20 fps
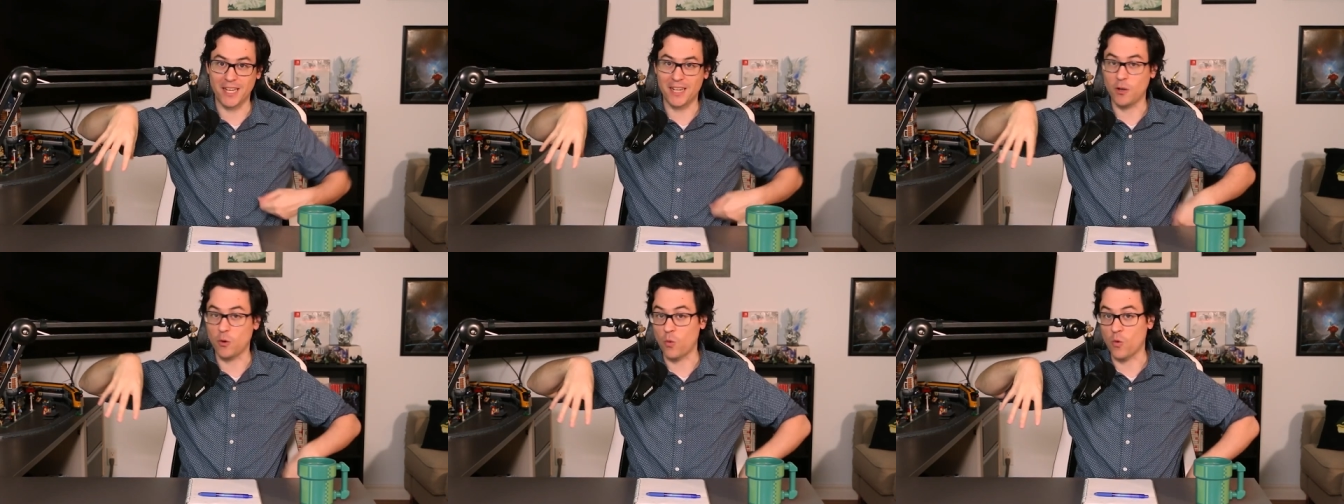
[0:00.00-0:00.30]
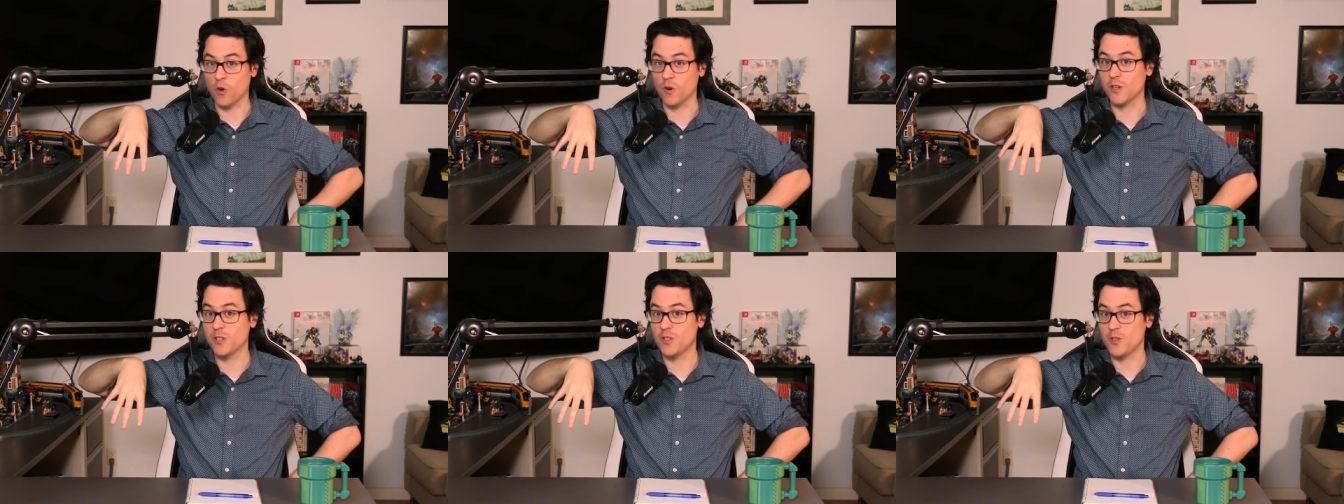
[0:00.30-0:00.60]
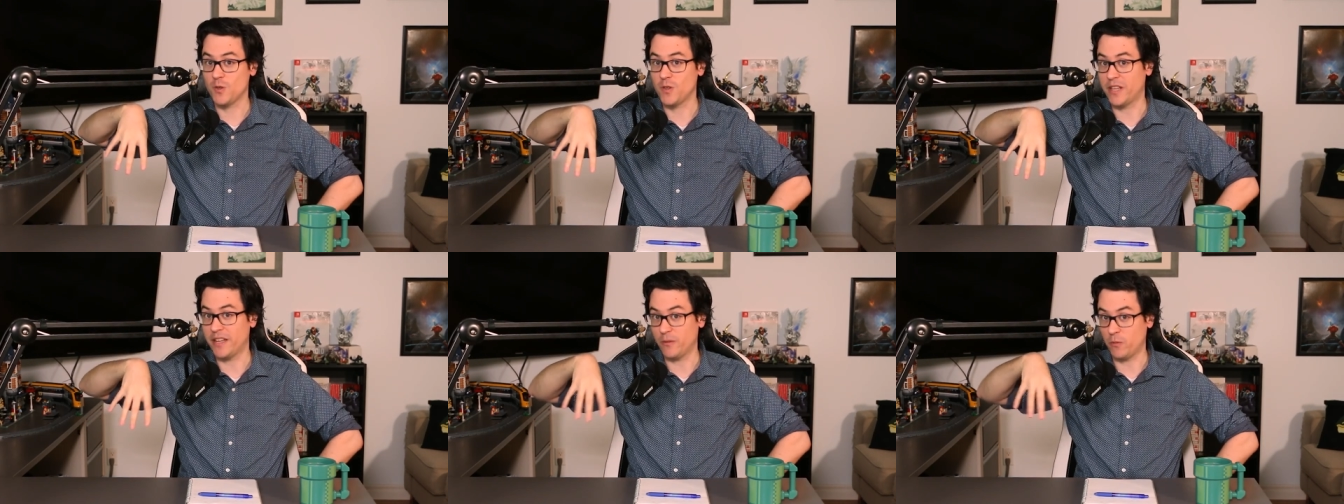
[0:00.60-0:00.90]
and it
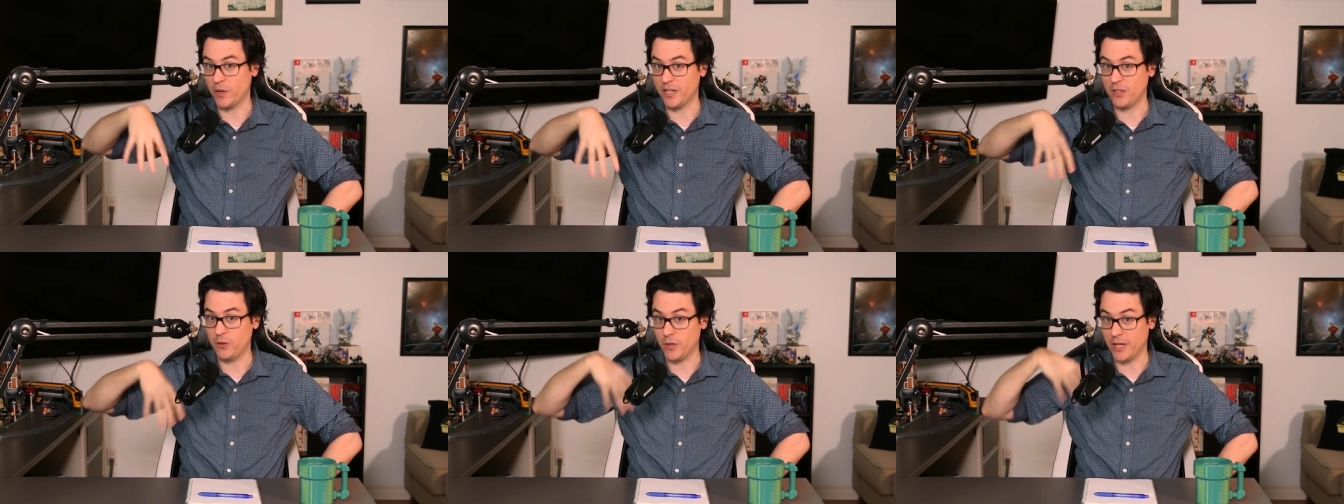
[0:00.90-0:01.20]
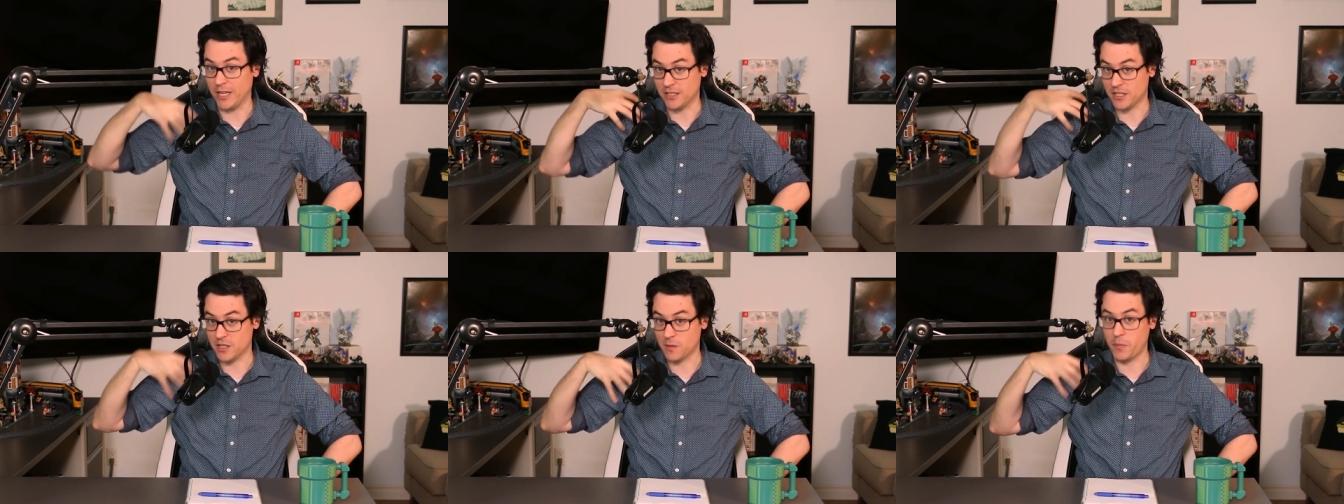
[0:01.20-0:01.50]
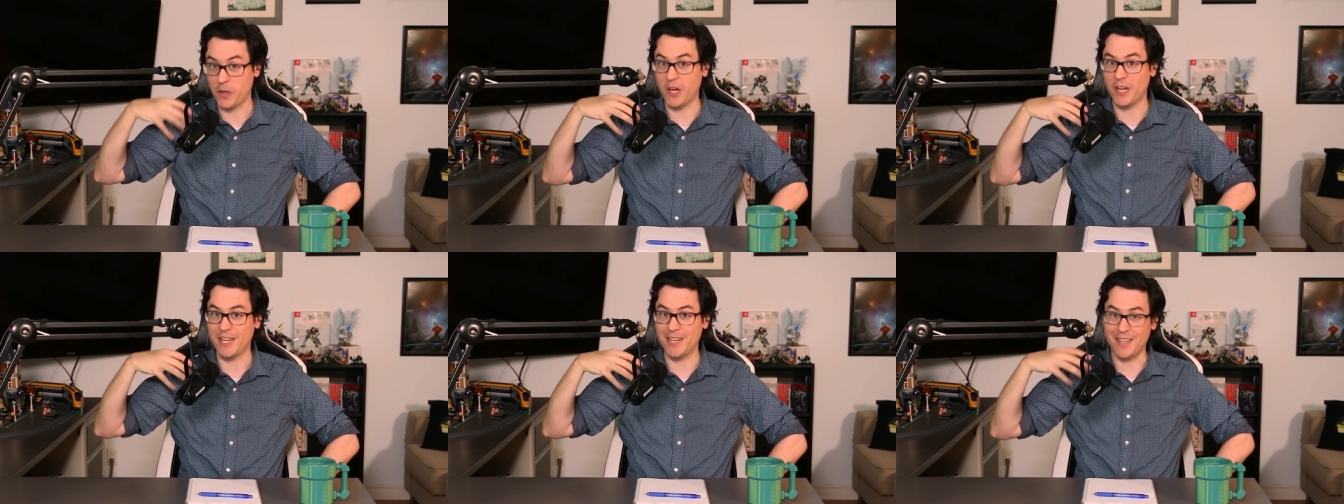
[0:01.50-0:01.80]
warns you that when you get
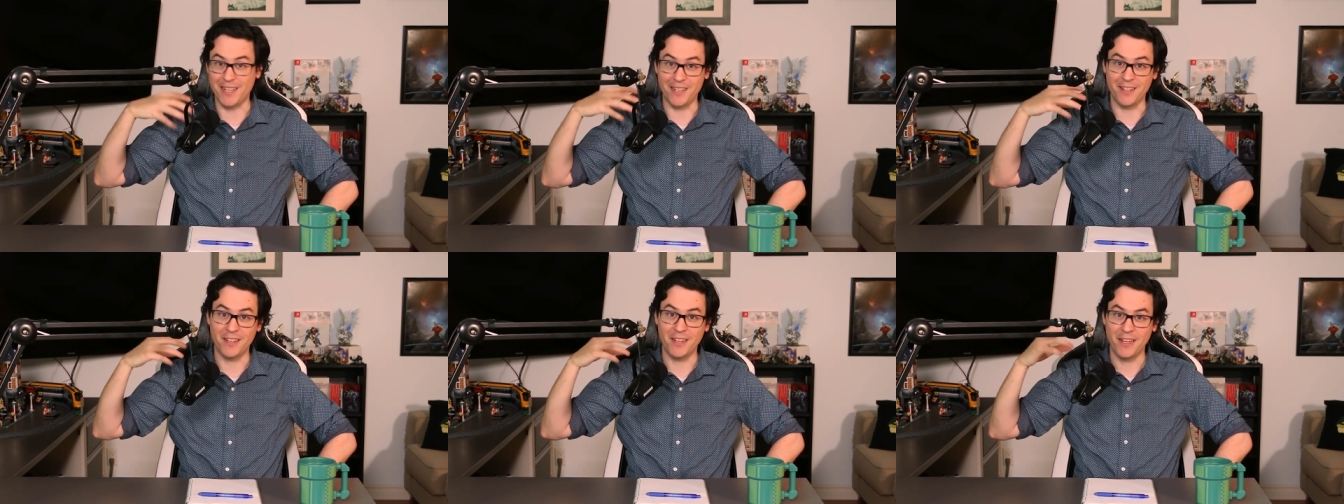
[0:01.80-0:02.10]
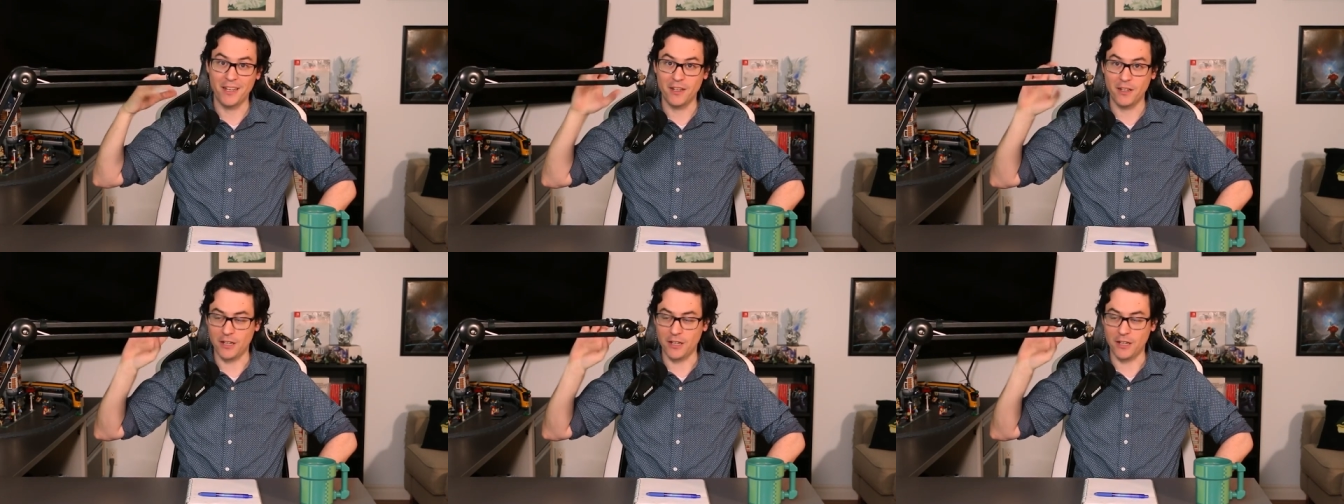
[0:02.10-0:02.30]
spotted,